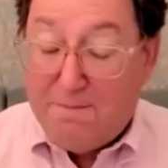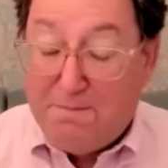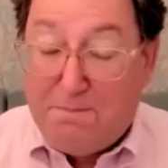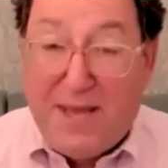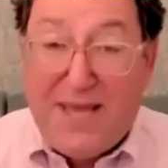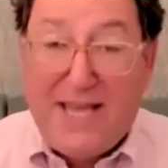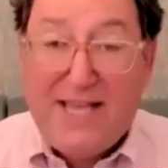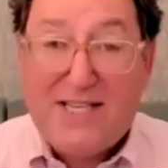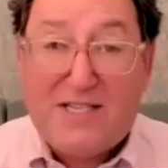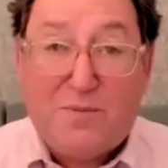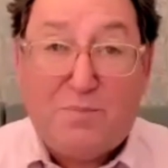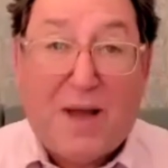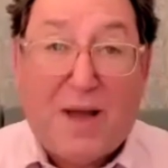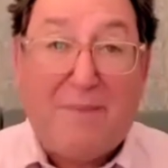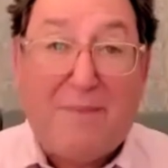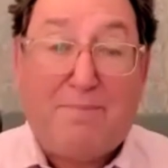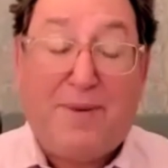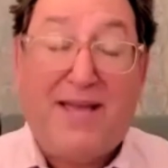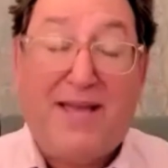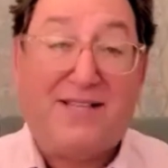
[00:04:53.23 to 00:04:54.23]
piece
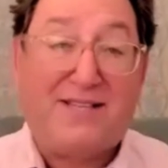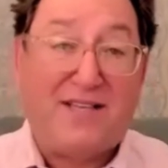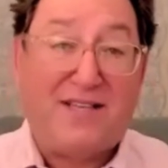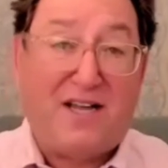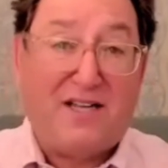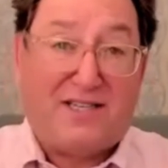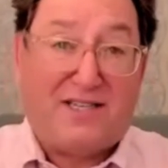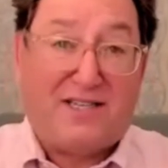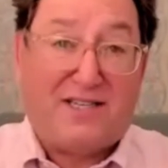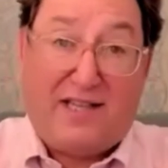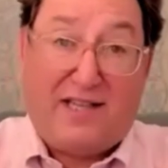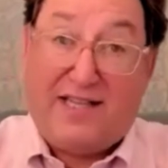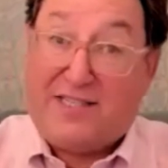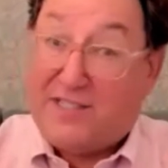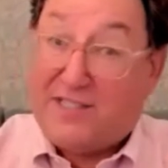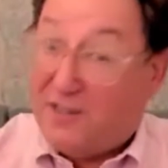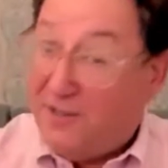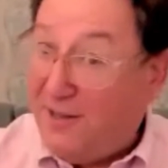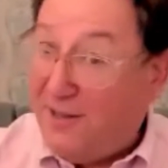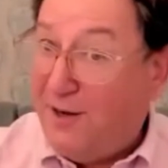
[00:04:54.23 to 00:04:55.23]
by piece until
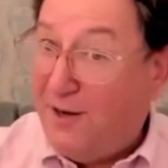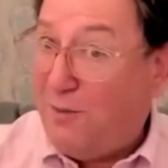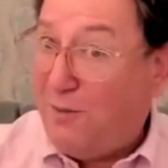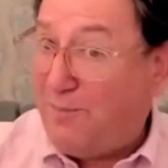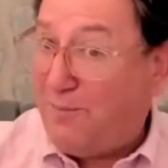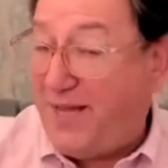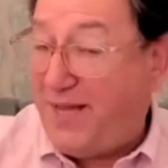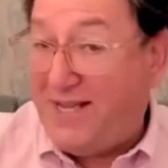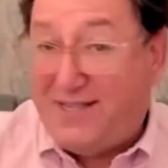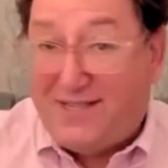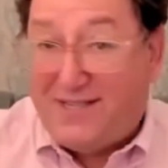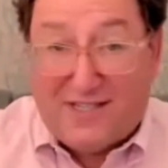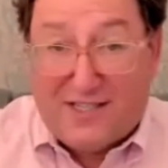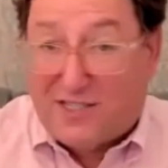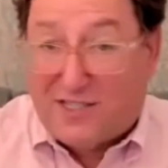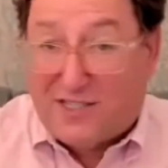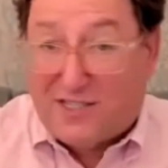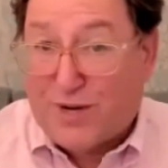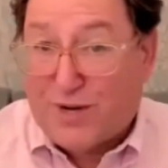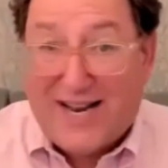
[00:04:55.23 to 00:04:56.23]
its little
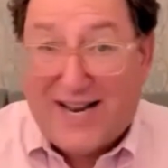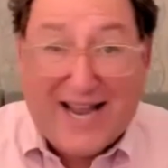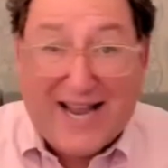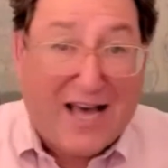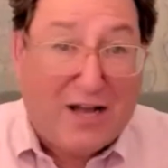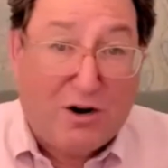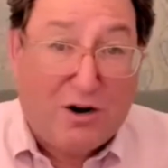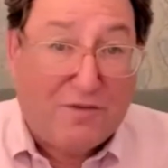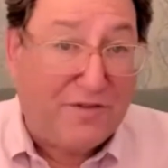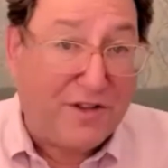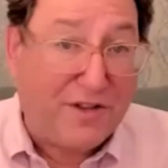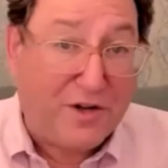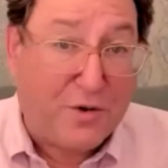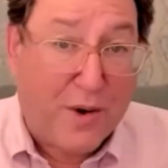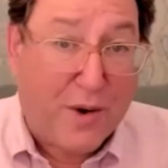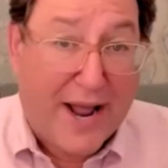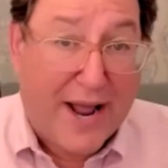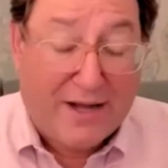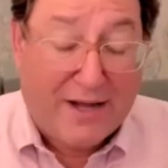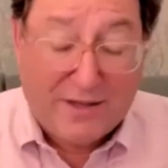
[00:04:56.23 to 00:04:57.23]
pieces spread out over the
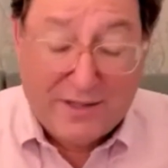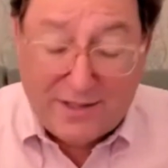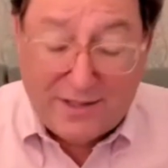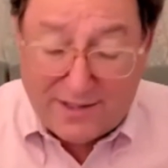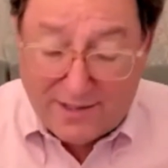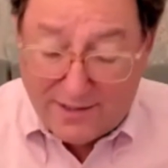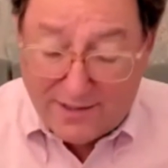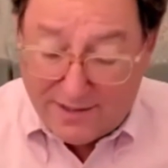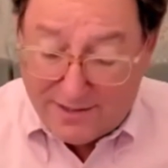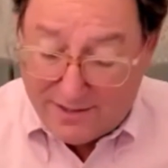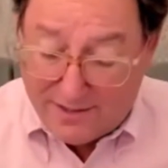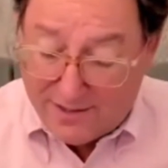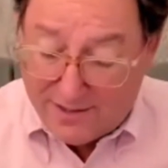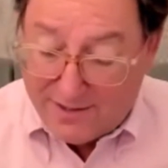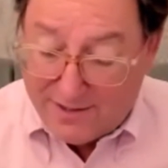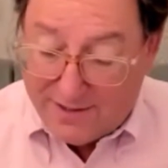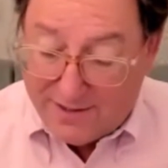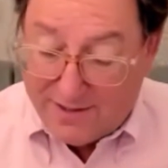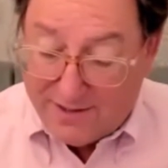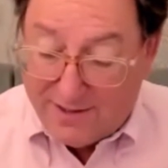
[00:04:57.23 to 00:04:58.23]
ground,
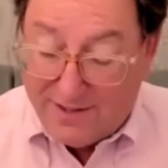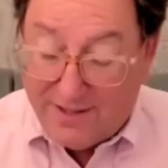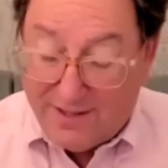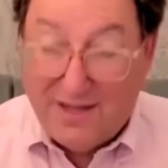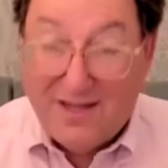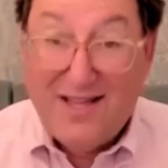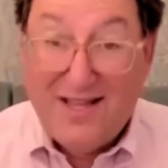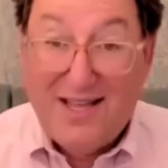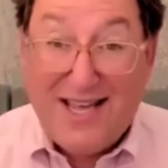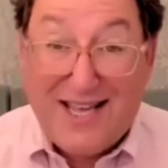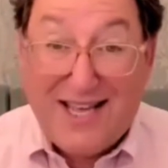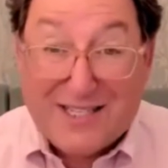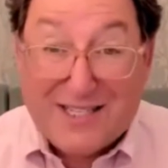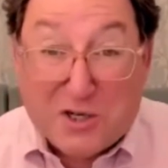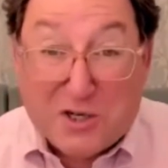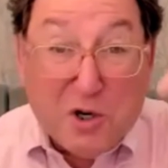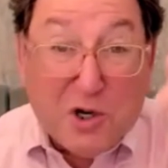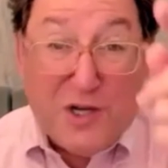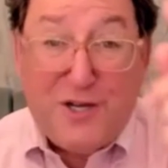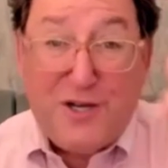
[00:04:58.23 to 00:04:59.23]
it's
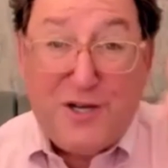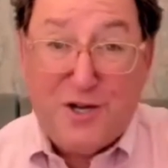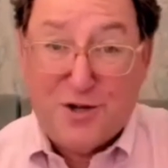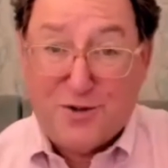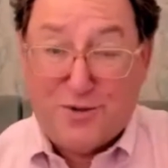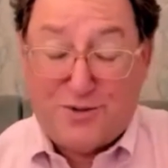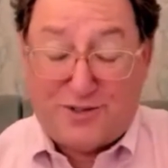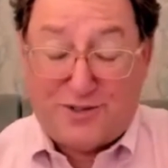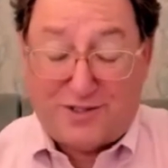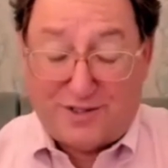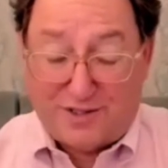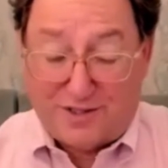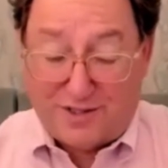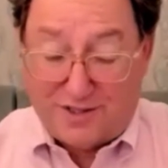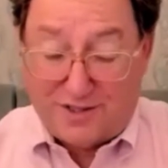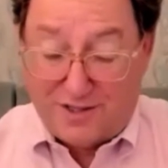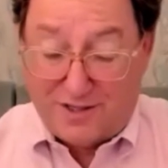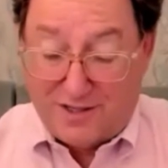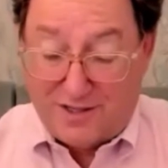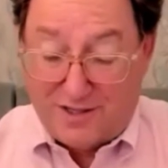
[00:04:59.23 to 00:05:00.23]
good news.
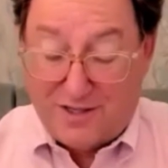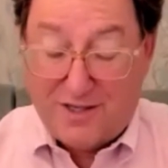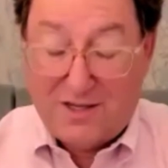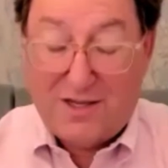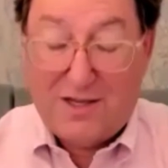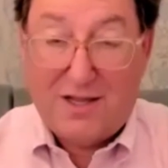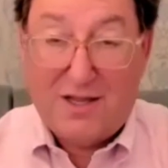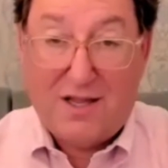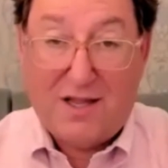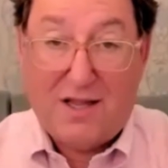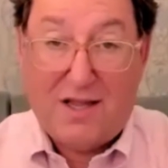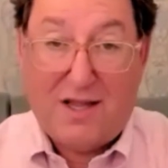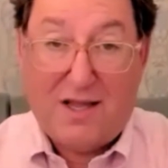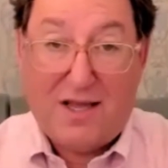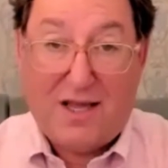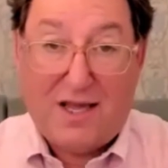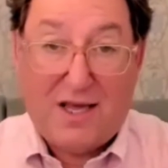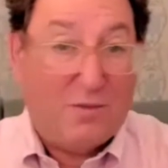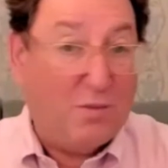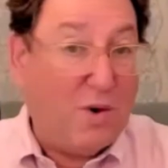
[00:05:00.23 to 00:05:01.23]

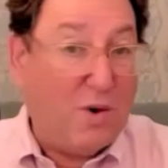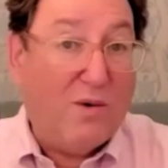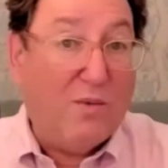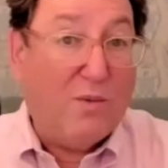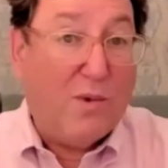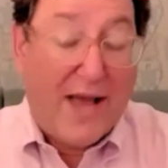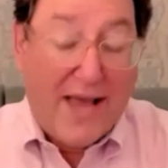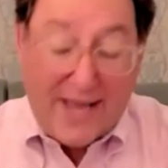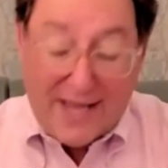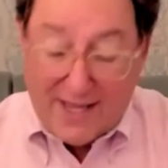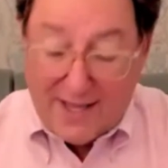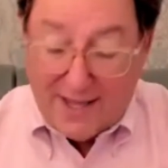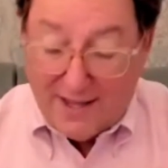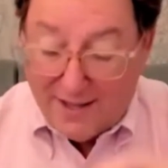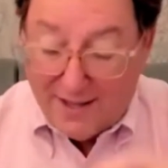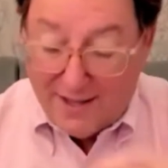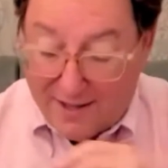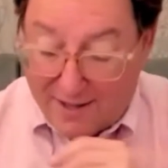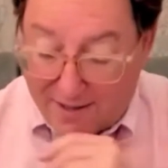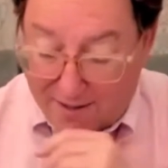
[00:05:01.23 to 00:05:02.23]
In what way?
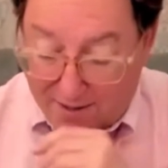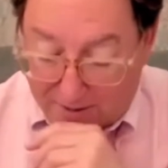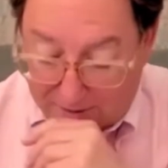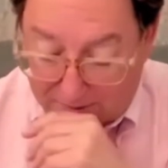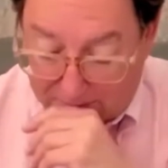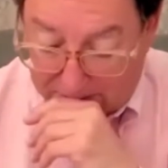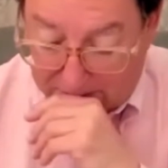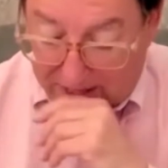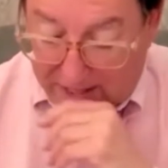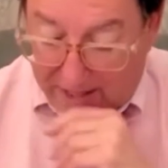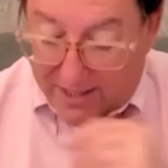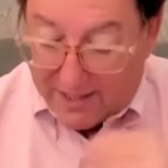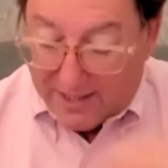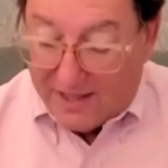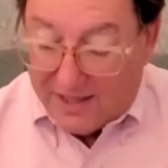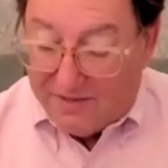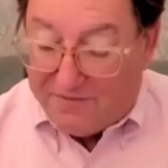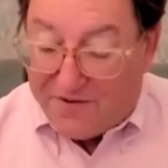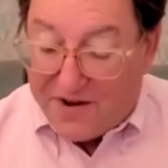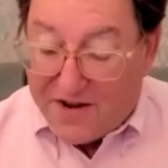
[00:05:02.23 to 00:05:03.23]

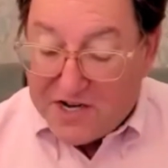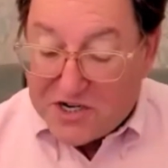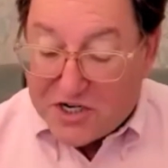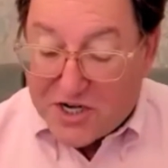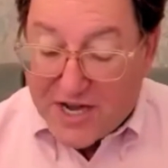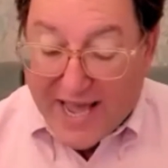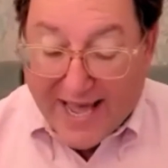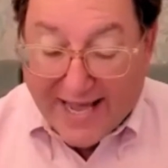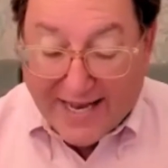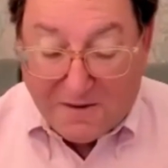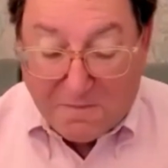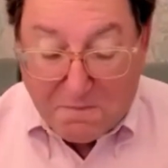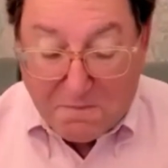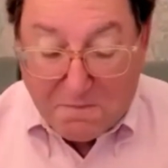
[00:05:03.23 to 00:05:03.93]
Lefi shehet